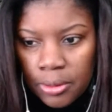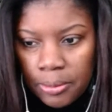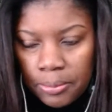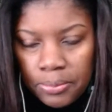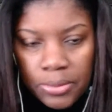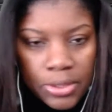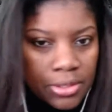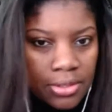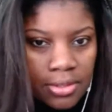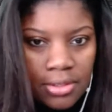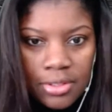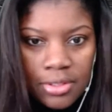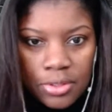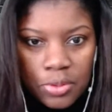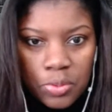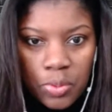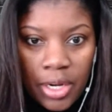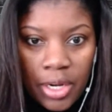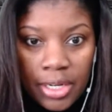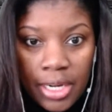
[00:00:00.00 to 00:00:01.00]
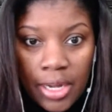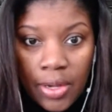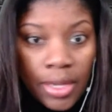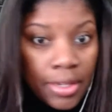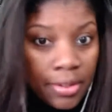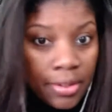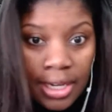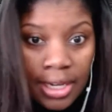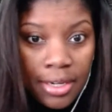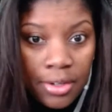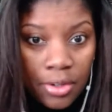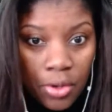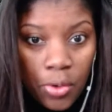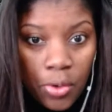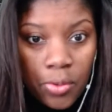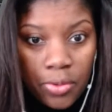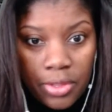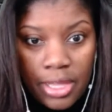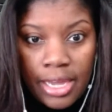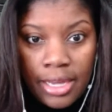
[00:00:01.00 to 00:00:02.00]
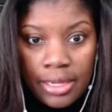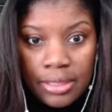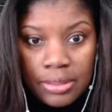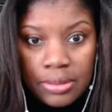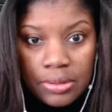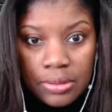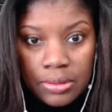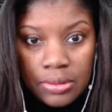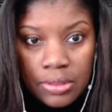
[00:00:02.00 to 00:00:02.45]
businesses right now, and they know that.